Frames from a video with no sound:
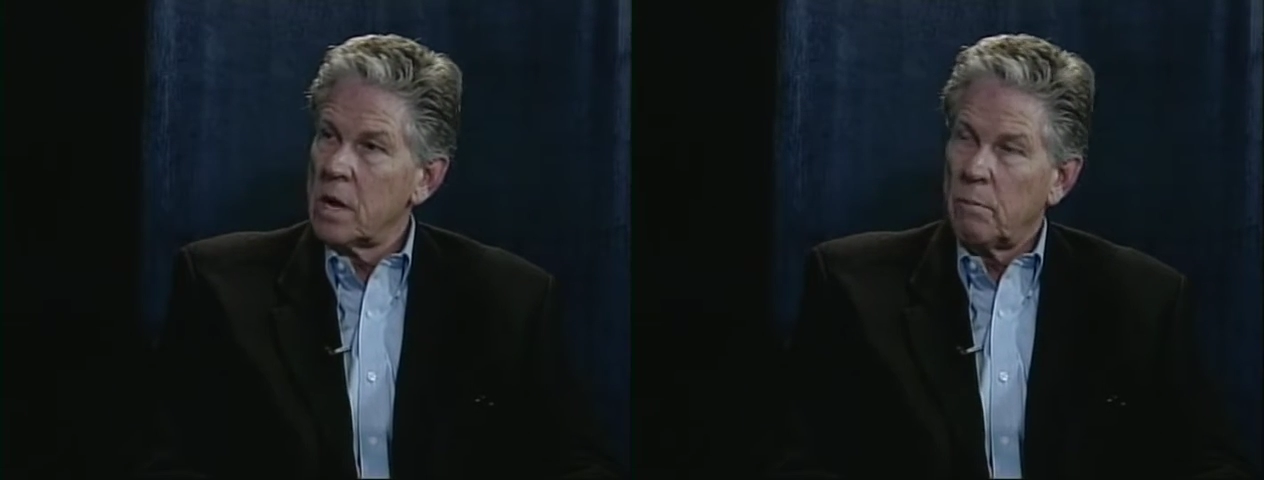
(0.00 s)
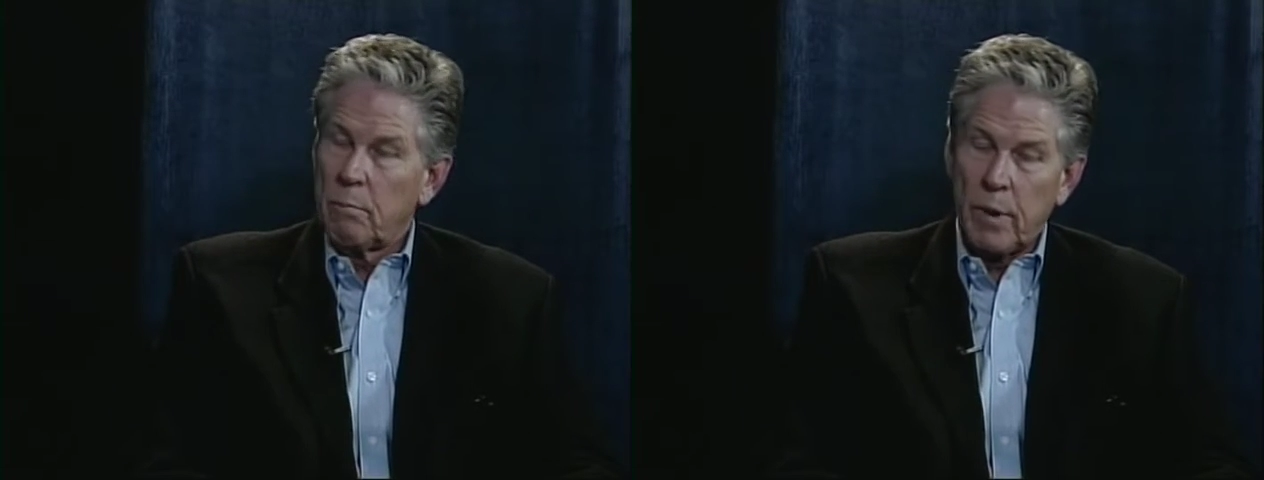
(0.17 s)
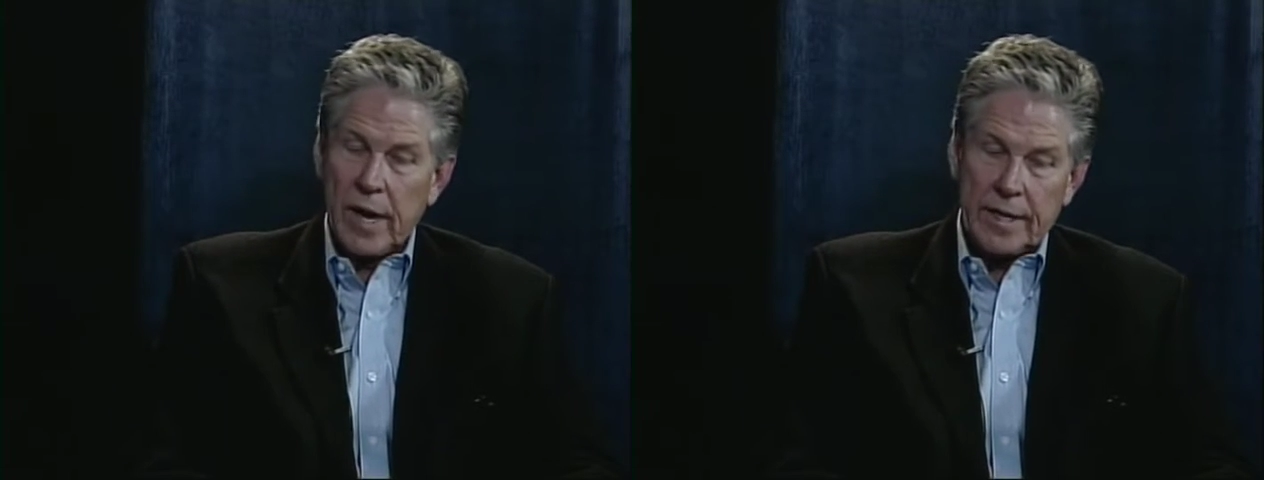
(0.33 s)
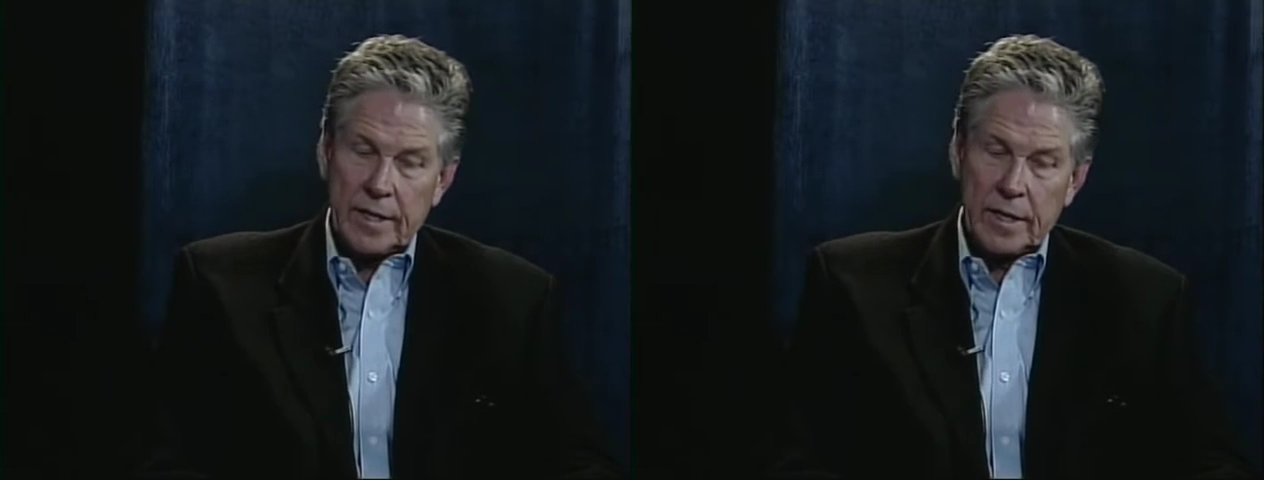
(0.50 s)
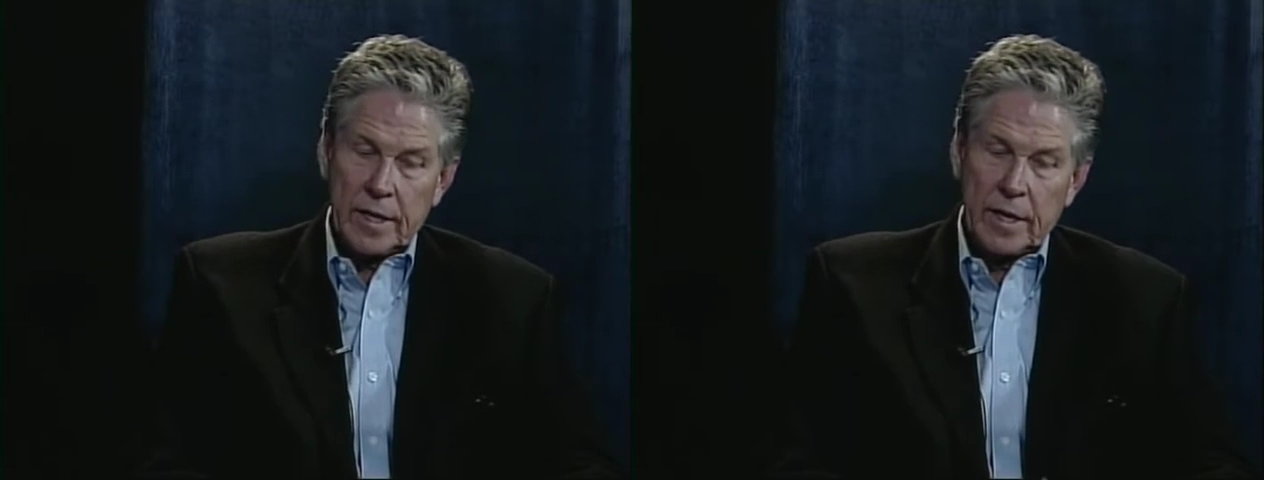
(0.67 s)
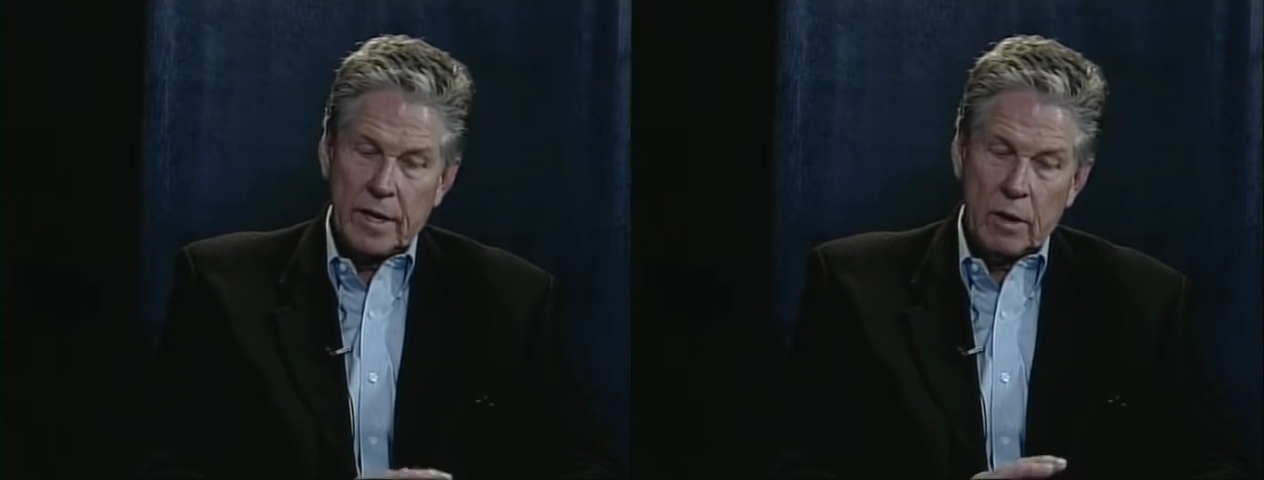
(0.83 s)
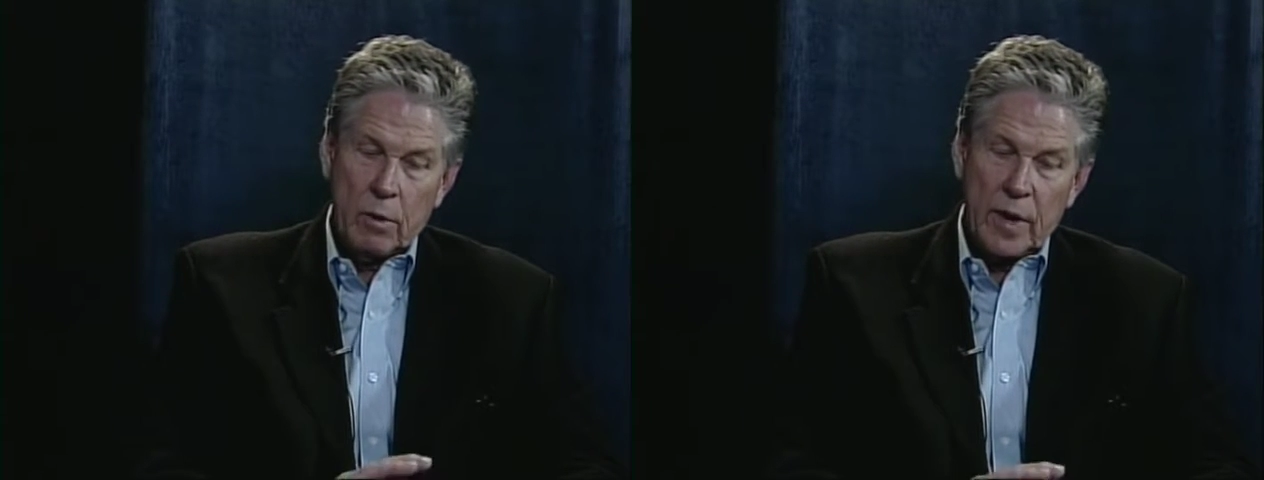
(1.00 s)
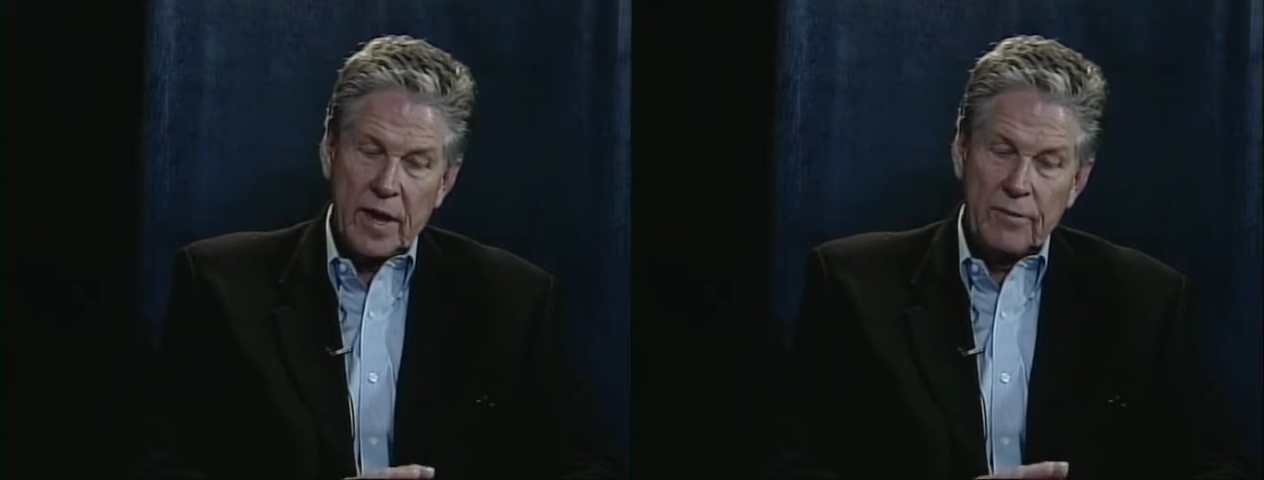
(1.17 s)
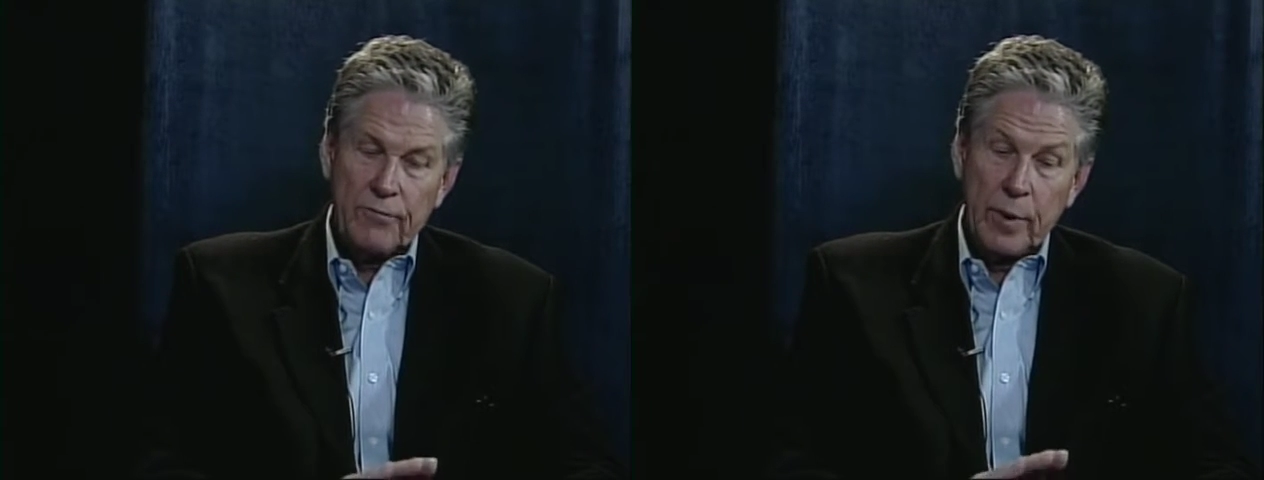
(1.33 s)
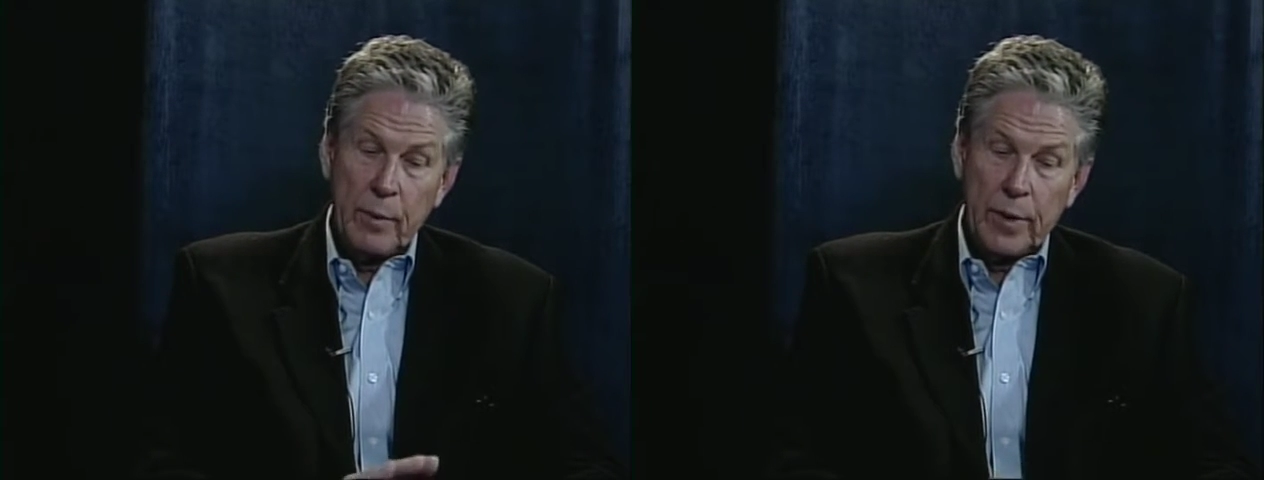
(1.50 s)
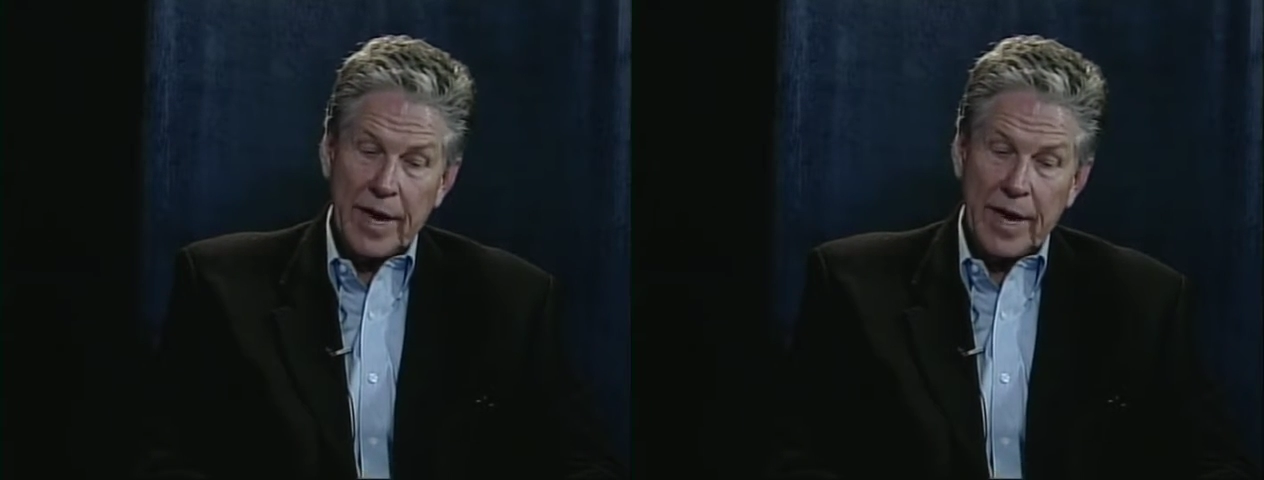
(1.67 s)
But you know, if we were